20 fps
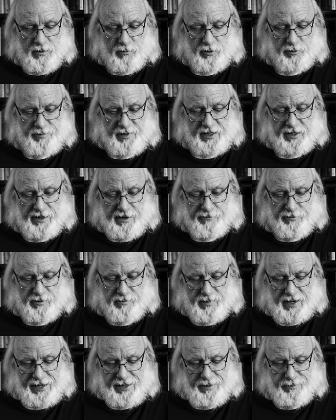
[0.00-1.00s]
would be
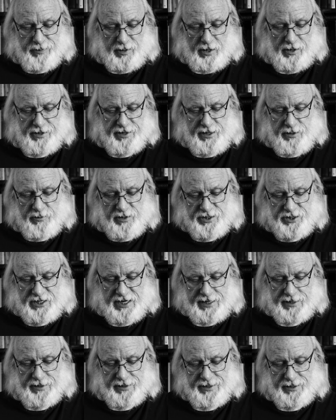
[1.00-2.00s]
governed by a party which
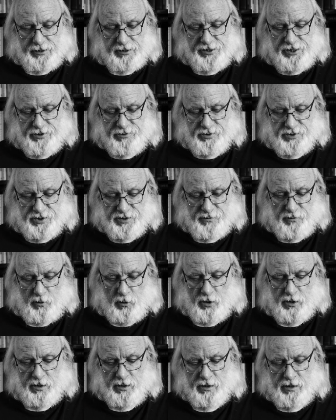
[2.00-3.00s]
had little use
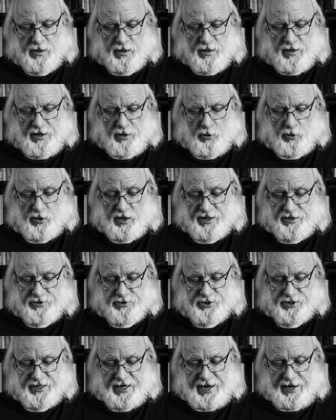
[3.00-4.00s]
for or
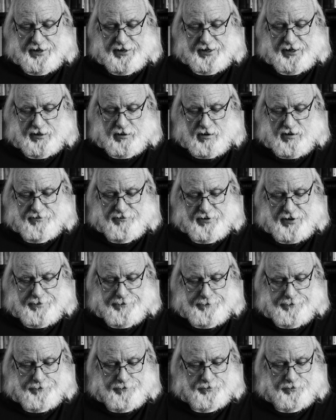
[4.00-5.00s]
understanding of him,